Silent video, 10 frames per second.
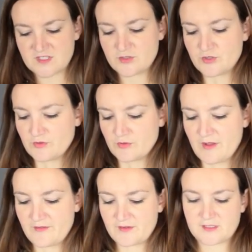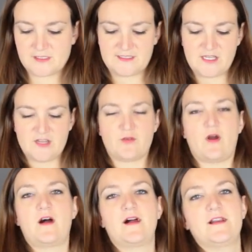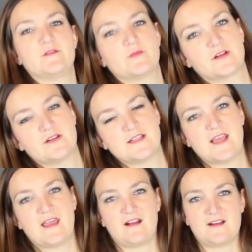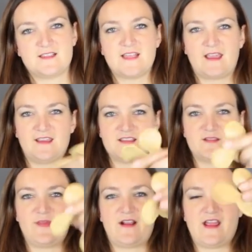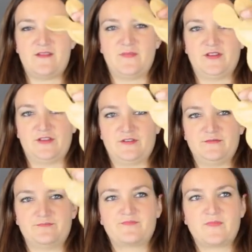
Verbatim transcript: to continue on, we're going to take our second bear head balloon